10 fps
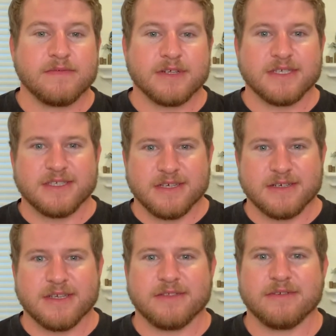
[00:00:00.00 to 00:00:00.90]
verses
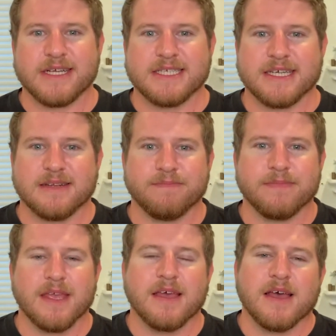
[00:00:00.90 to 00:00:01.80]
13 through 18,
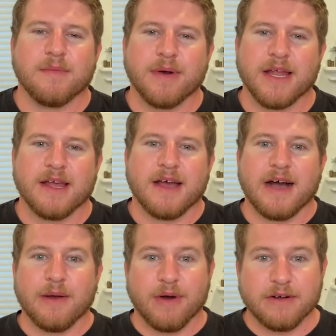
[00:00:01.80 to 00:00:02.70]
but
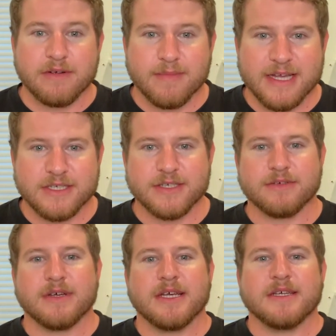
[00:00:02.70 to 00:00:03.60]
I want to remind
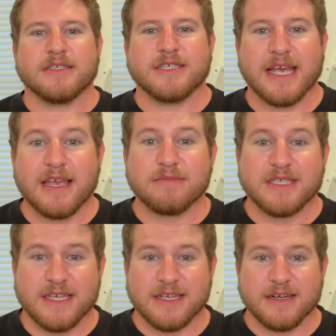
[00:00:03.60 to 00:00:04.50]
you, James
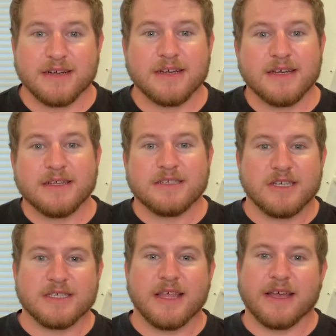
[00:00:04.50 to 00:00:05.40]
here,
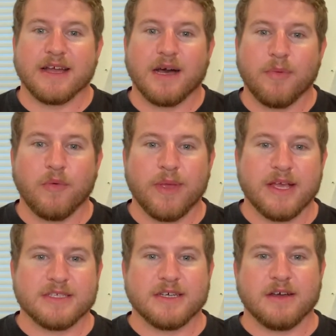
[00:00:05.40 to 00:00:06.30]
just like a couple
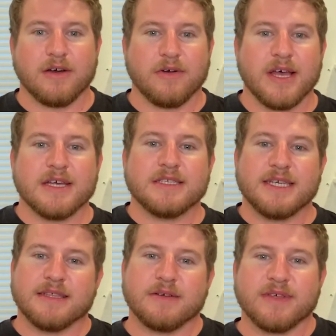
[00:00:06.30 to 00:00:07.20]
weeks ago,
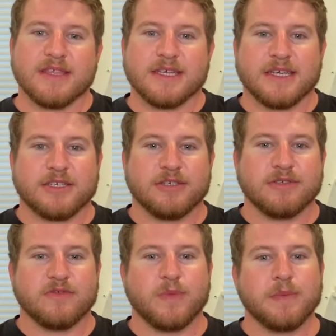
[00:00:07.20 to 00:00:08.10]
dealing with the
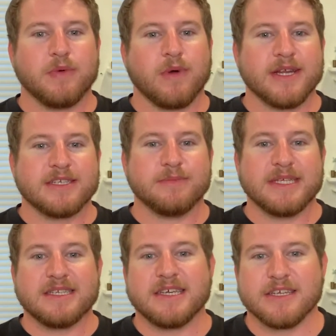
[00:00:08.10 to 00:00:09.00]
issues of people wanting to
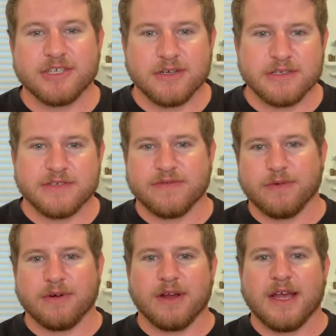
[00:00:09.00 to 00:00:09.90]
be teachers
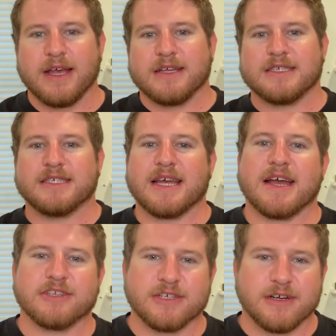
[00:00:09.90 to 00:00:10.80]
for
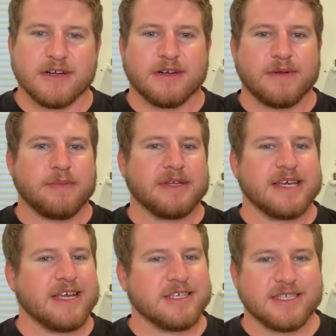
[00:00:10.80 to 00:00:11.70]
stature,
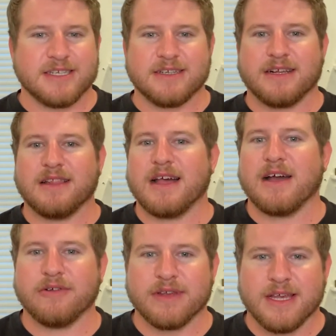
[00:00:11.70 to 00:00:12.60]
reputation,
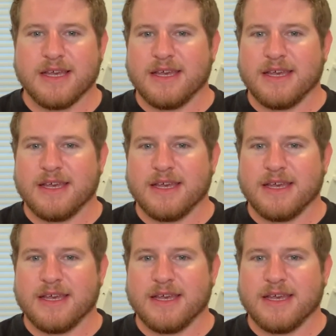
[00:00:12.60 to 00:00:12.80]
clout,